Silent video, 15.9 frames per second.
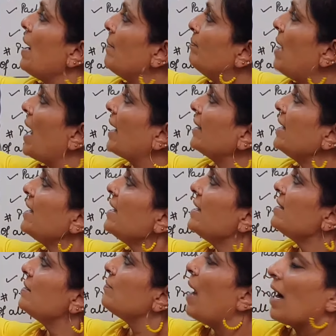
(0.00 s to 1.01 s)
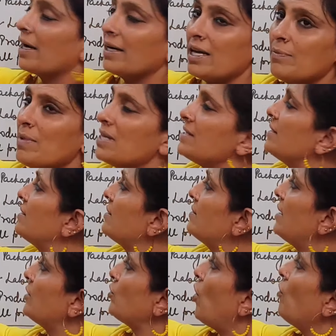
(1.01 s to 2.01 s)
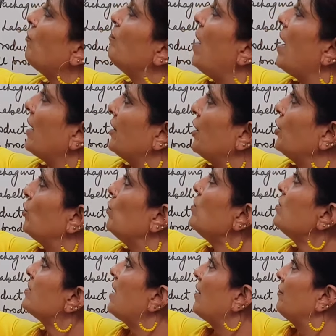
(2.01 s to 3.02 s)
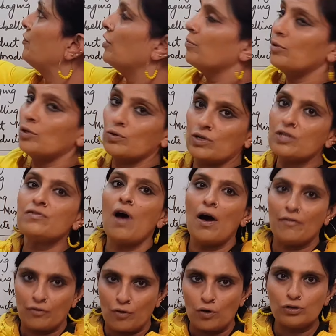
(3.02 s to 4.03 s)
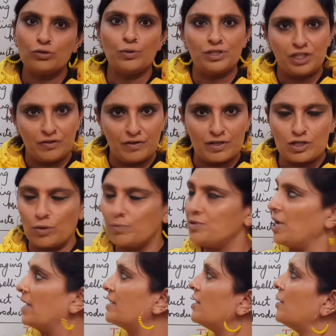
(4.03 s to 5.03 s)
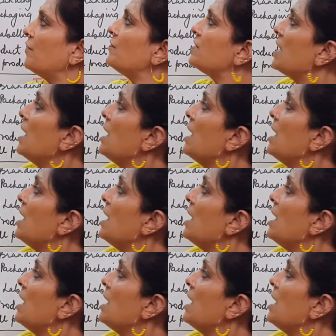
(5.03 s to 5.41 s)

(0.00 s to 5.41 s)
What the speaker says: Marketing mix is a set of marketing tools that firm uses, of course, to achieve its objectives.